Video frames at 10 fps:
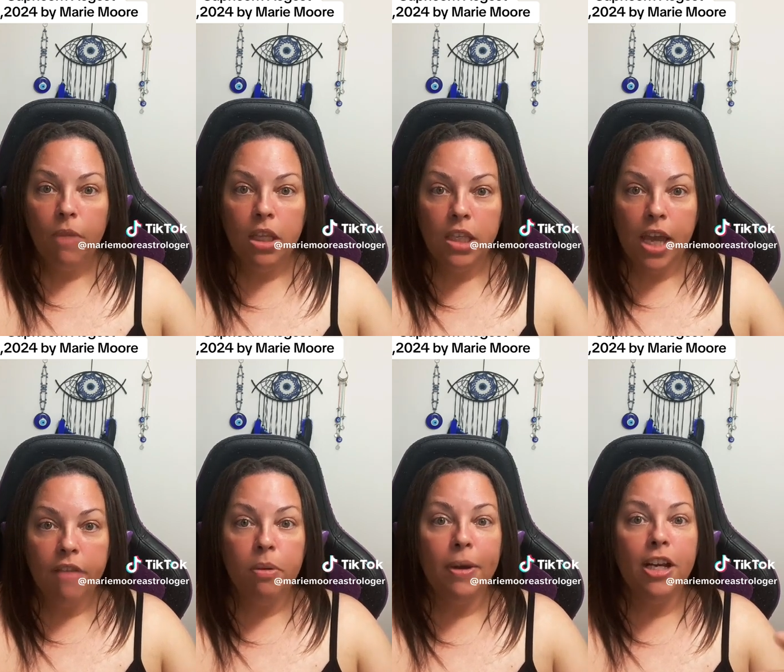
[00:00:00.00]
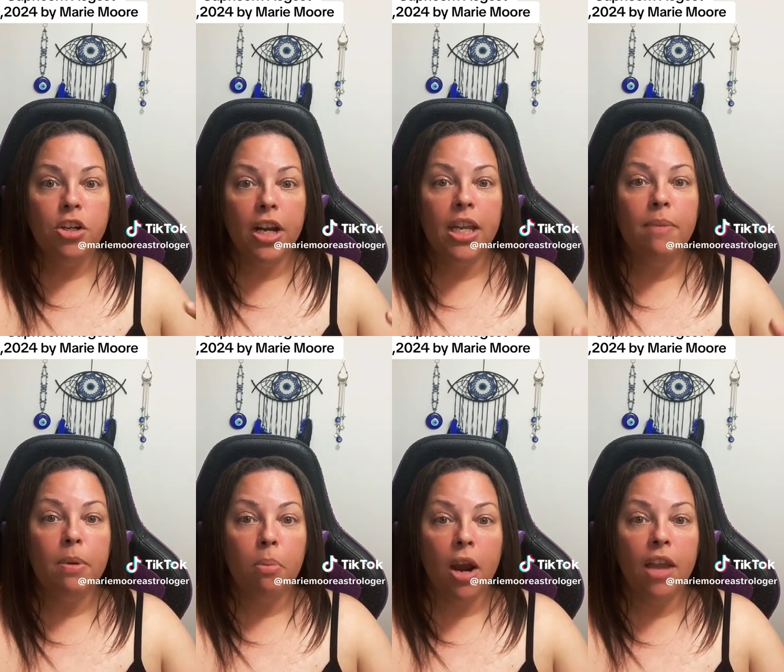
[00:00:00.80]
to everybody. Try to keep
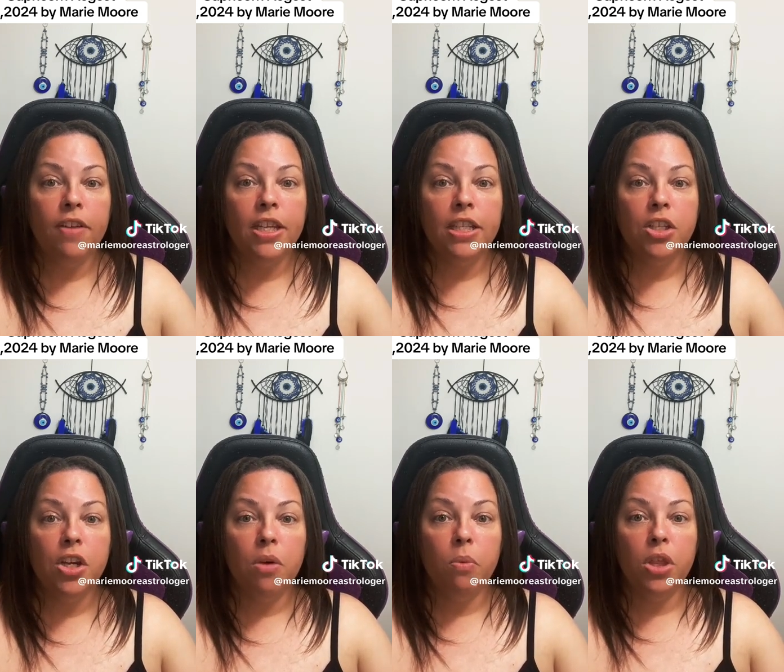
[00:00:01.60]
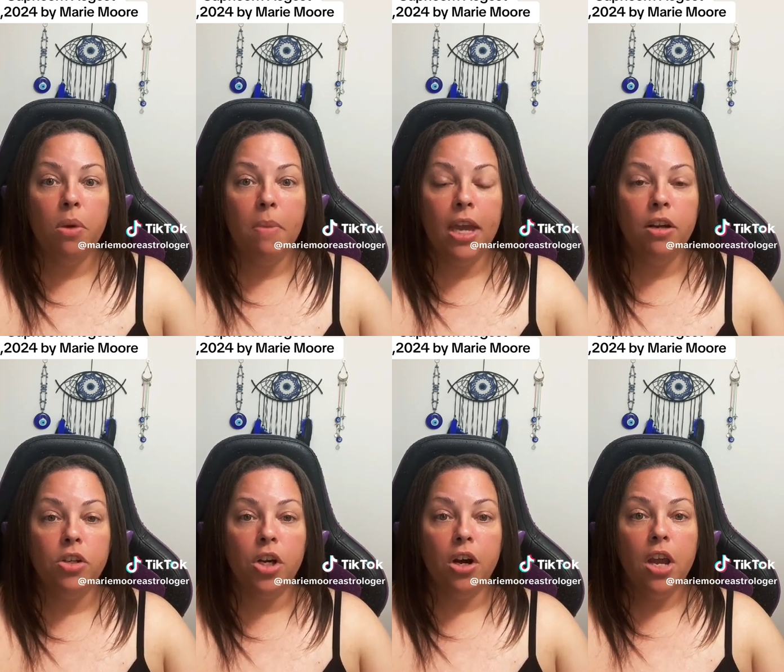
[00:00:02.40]
it private into your with your
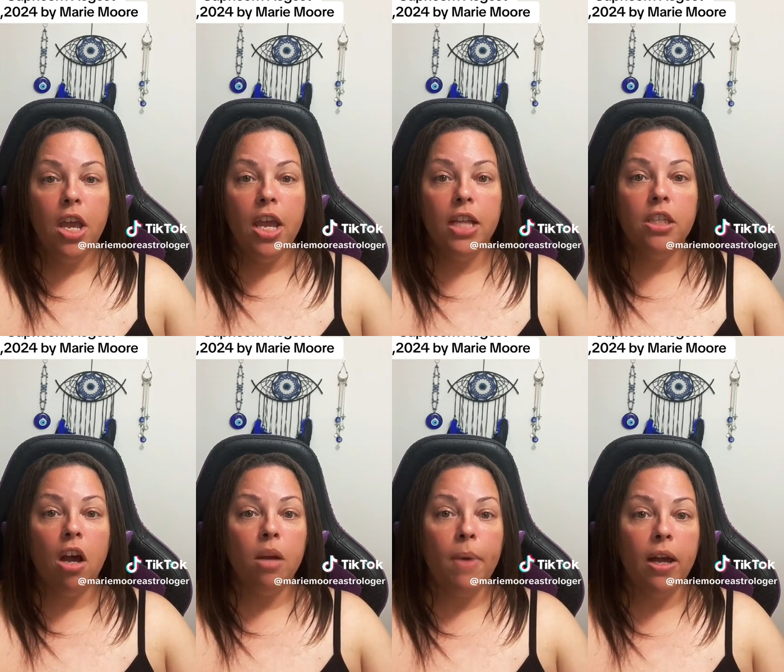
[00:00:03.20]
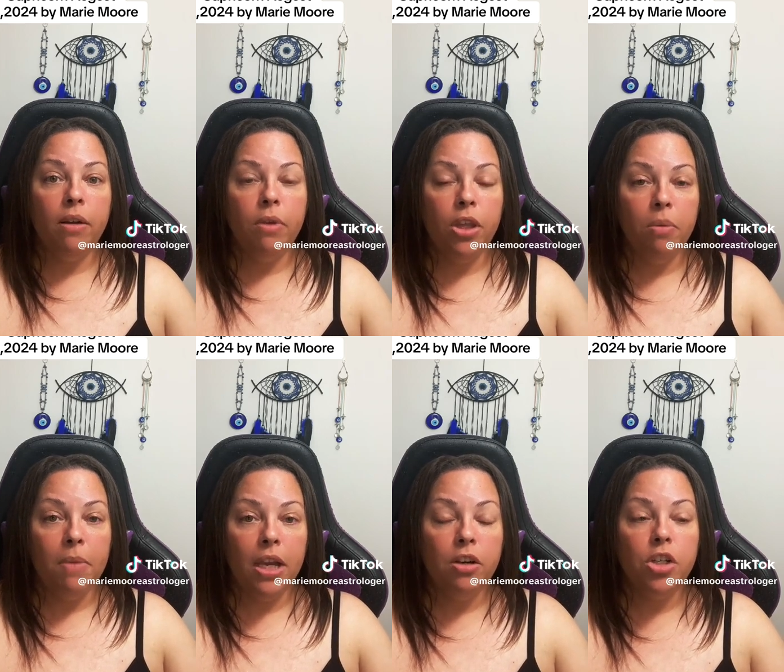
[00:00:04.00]
manager and talk about it with your
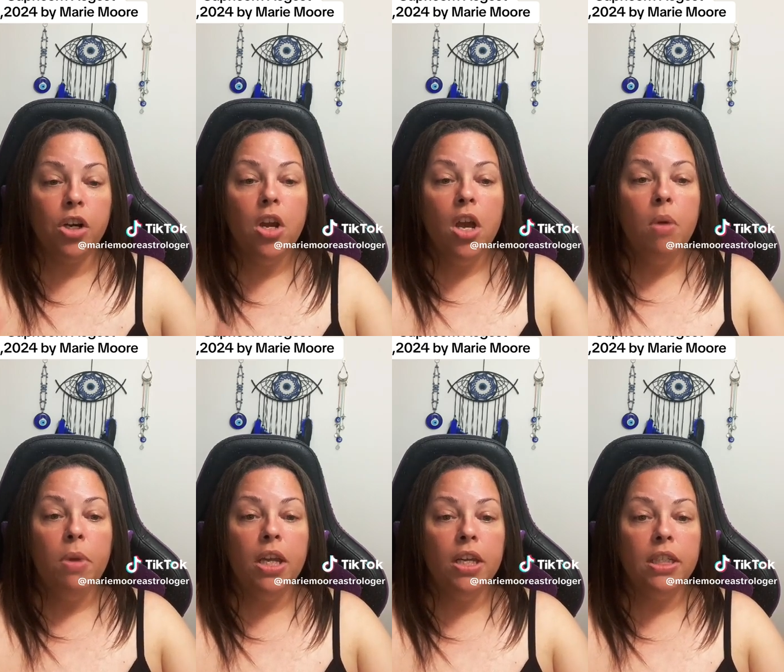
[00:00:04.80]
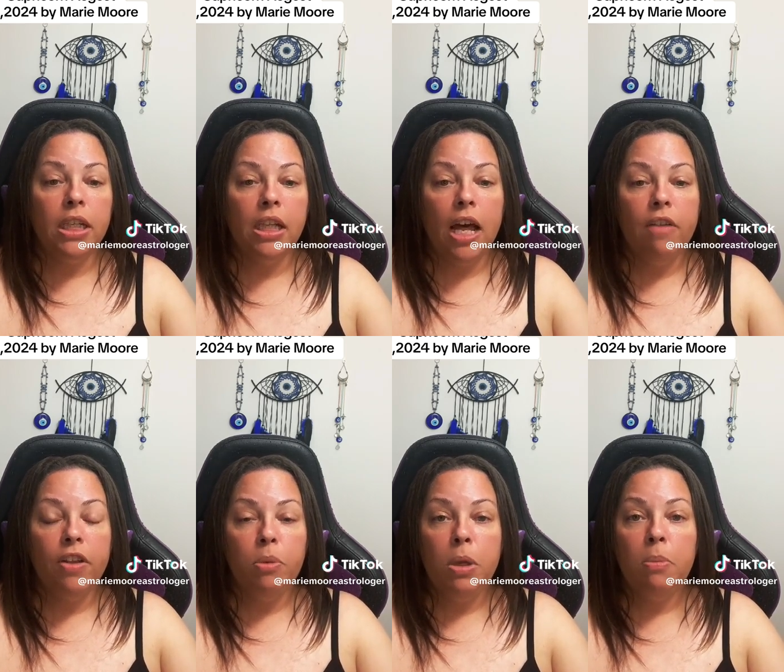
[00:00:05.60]
manager, because a lot of
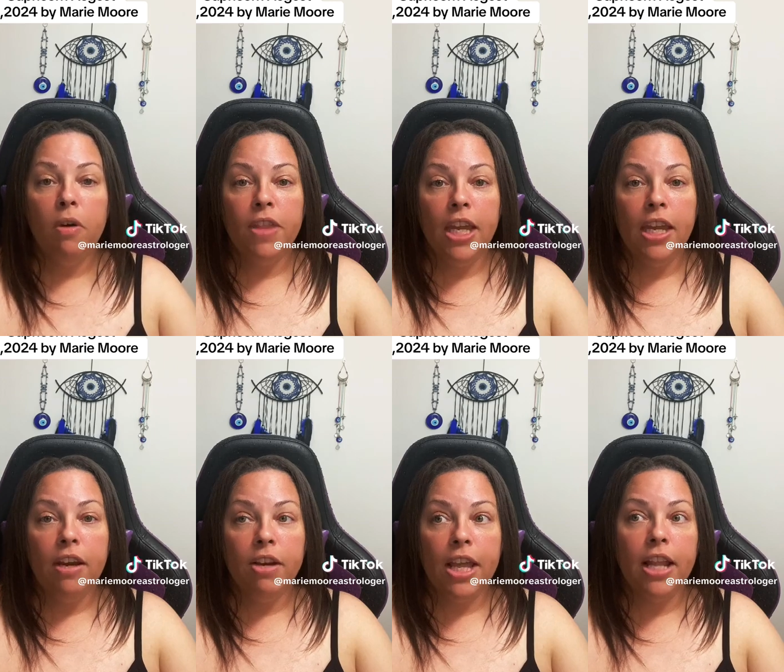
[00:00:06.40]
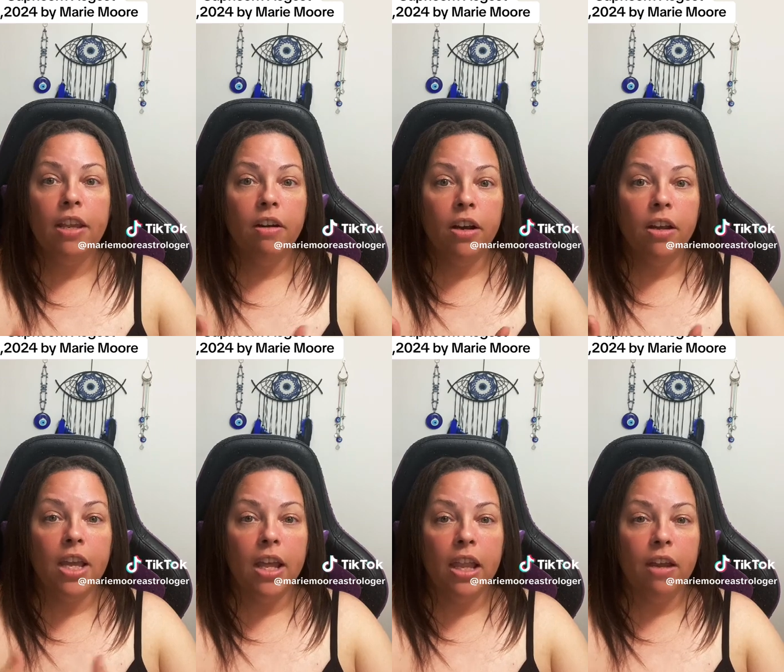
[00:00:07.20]
other people, if they hear that, they're gonna
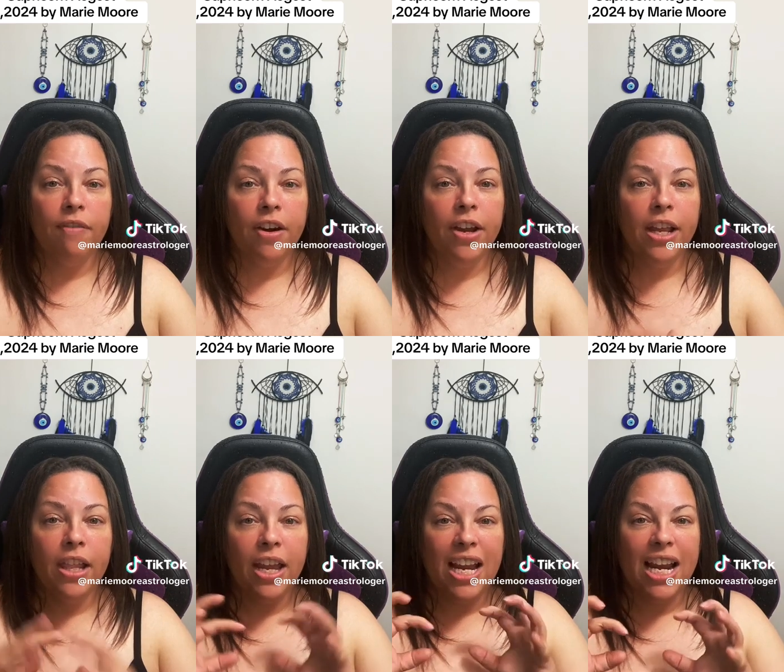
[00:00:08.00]
get like very like,